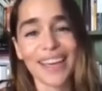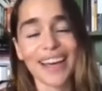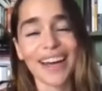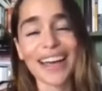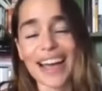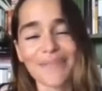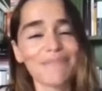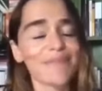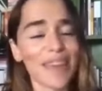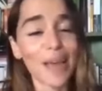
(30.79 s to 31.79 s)
I
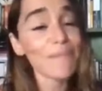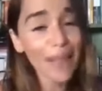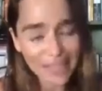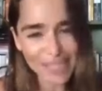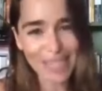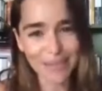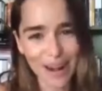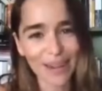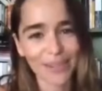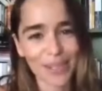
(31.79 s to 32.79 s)
am immensely proud